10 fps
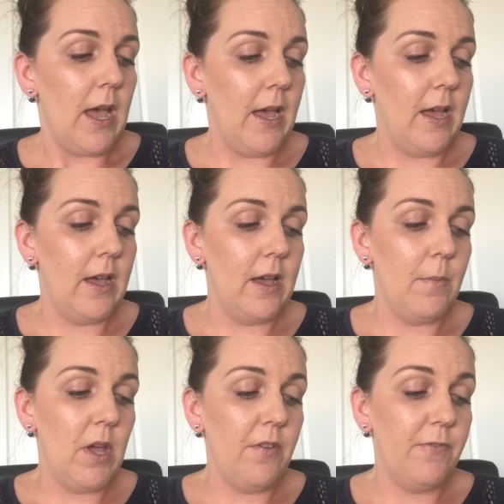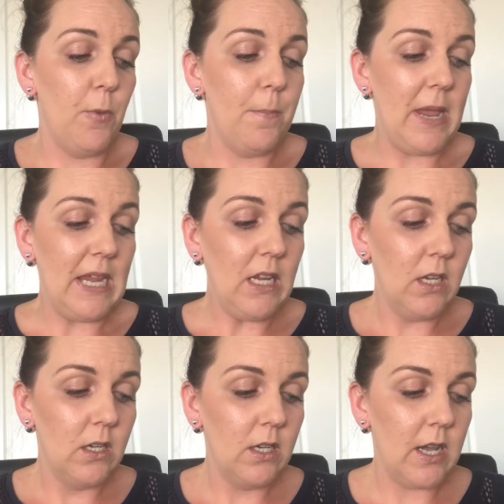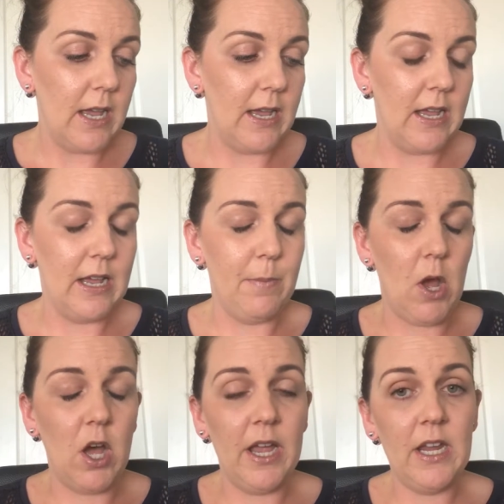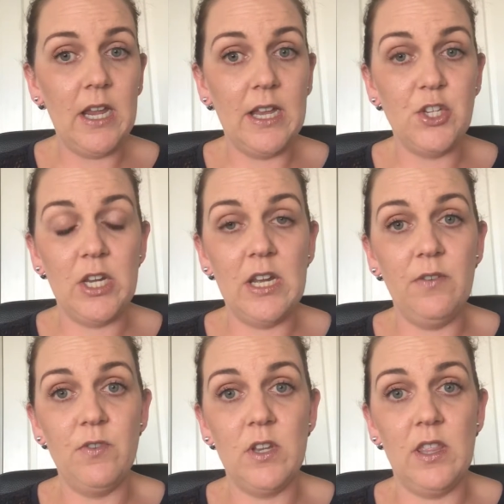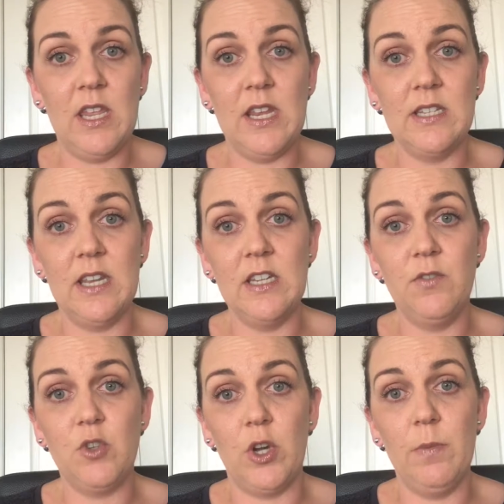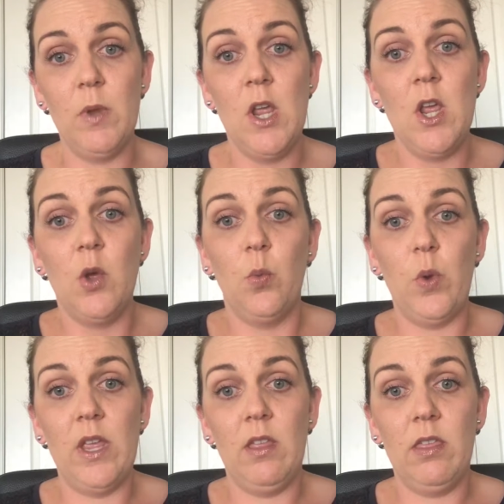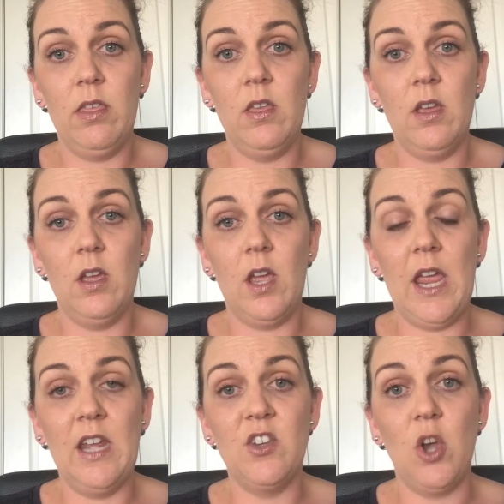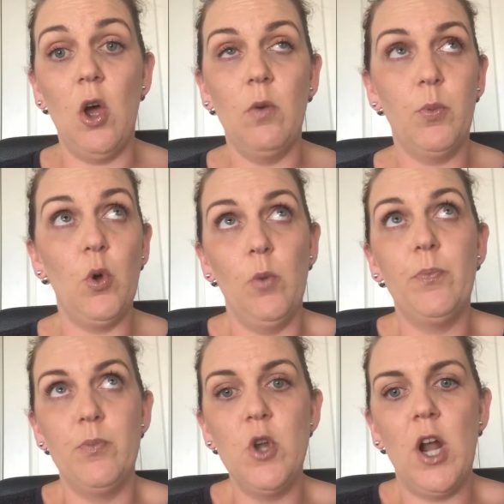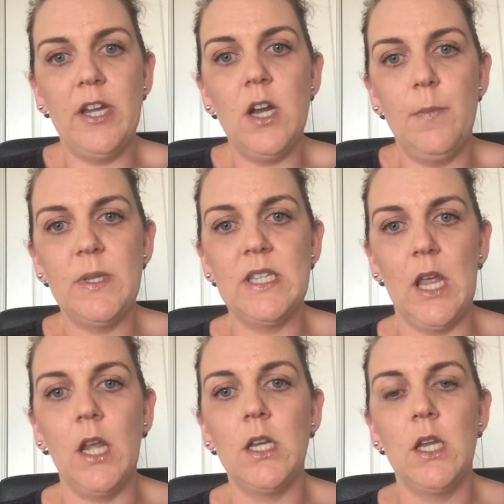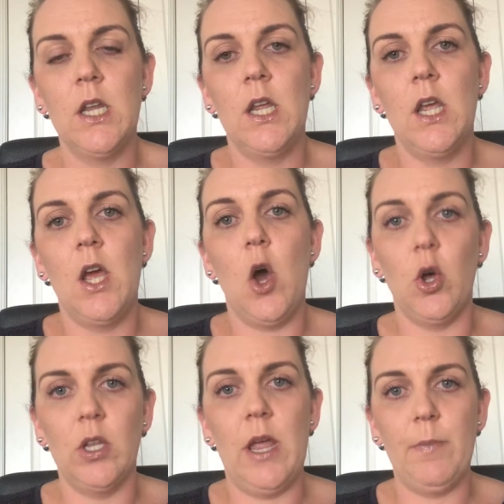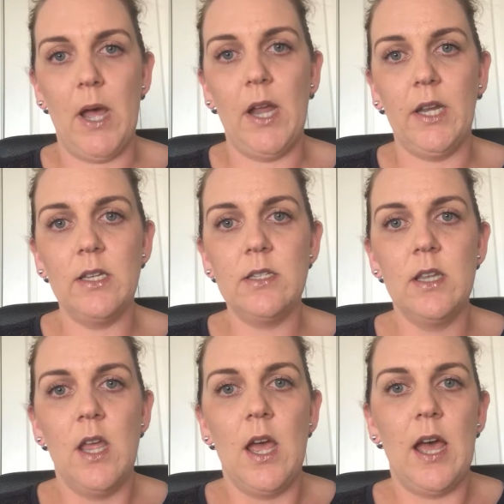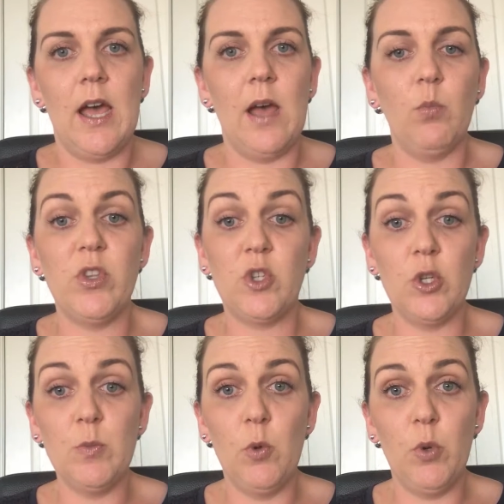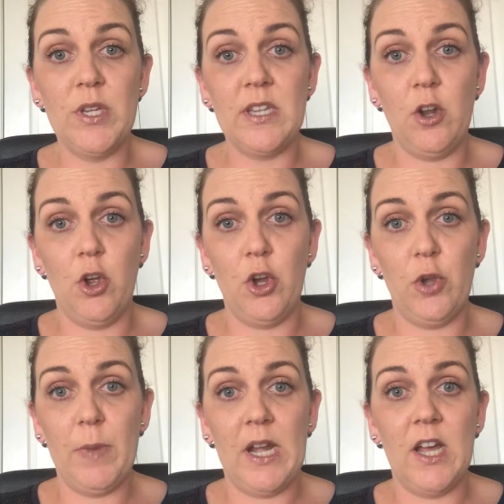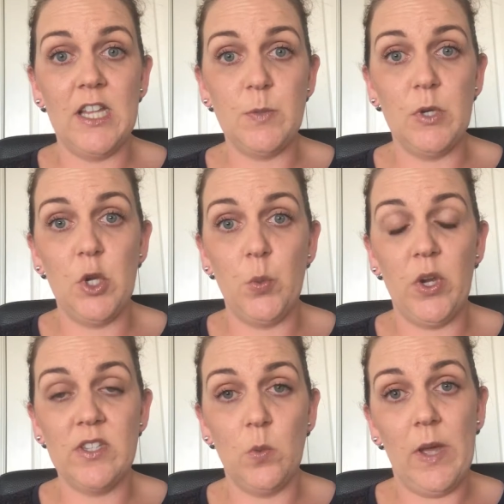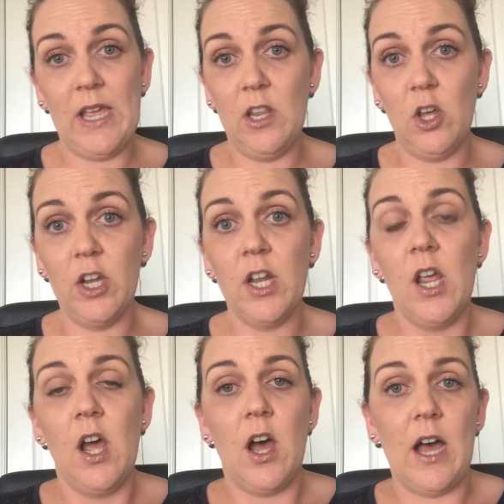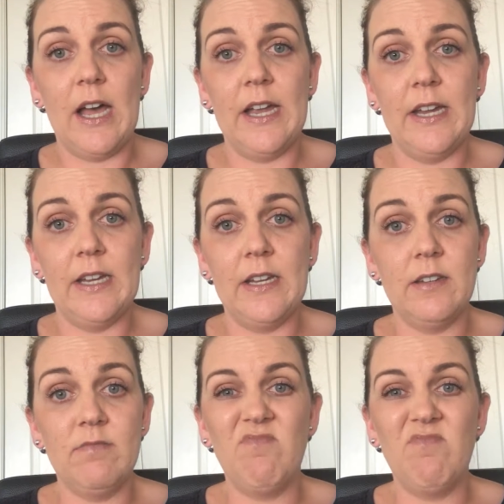For me, I achieved the incentive trip with 99% online parties. With 2 small boys at home and a husband who works away a lot, the